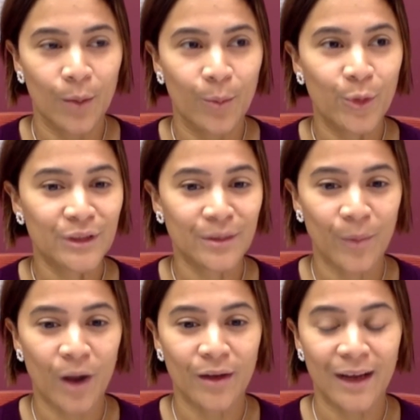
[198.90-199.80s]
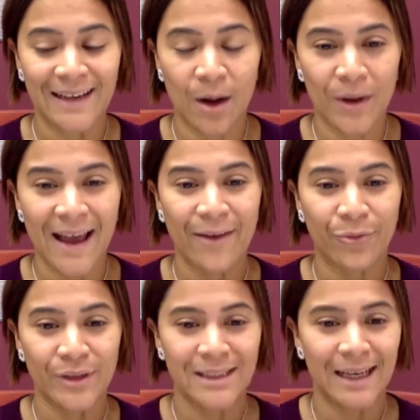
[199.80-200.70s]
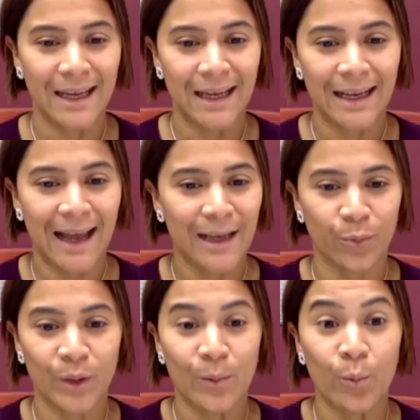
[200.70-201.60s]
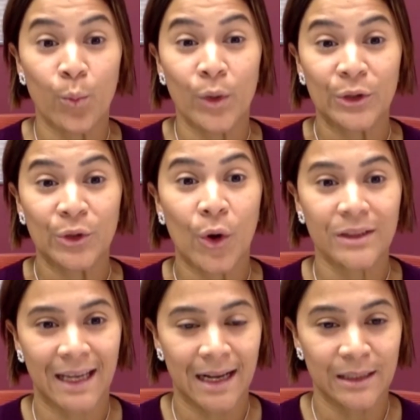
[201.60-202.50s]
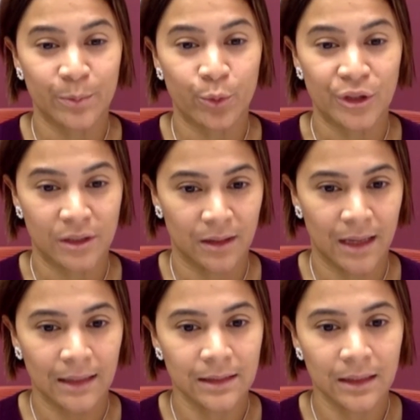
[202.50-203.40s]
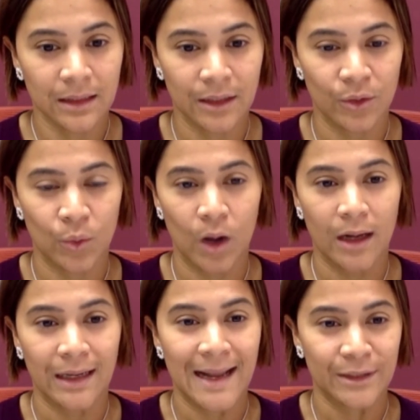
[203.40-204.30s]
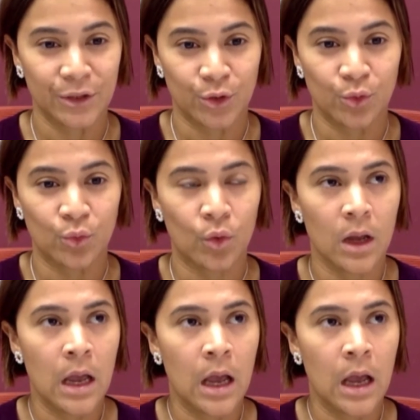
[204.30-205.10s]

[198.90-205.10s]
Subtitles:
most in our everyday life, we will not get exposure to that, you know, unless you